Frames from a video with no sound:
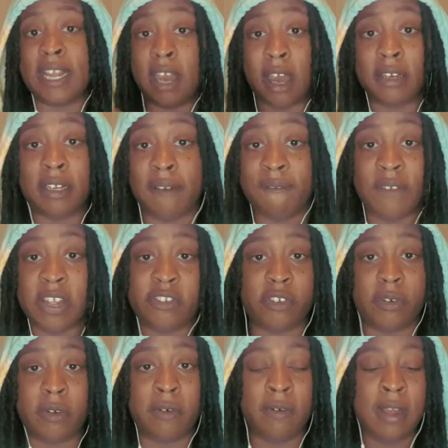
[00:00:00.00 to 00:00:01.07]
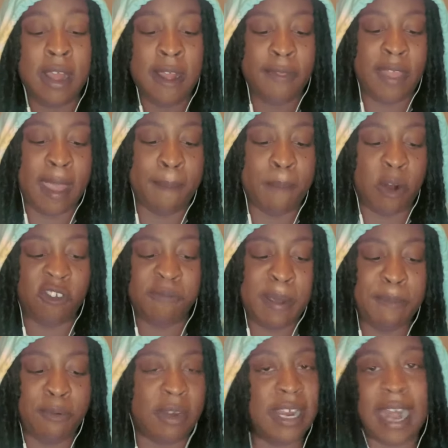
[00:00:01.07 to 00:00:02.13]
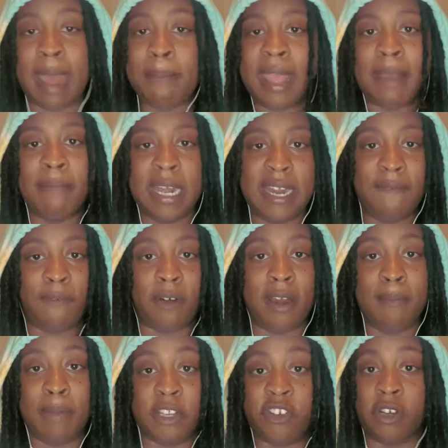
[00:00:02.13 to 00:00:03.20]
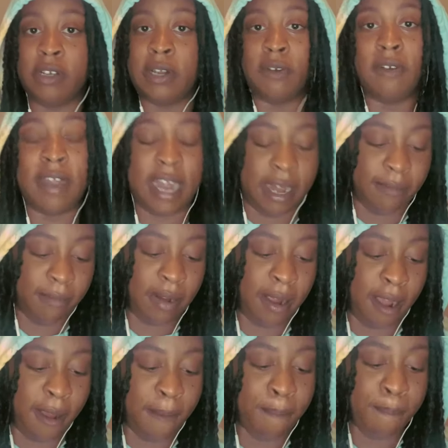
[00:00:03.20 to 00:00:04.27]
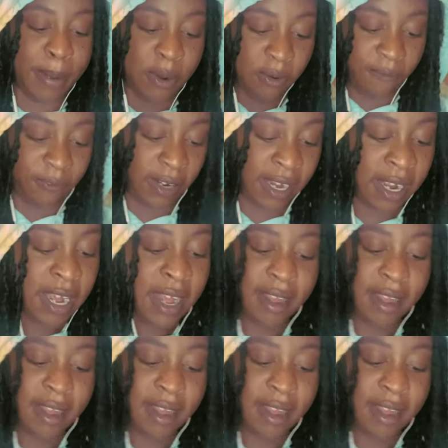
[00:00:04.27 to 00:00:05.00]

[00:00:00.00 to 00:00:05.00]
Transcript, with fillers: unconventional that most people cannot make money from, but you're doing it beautifully.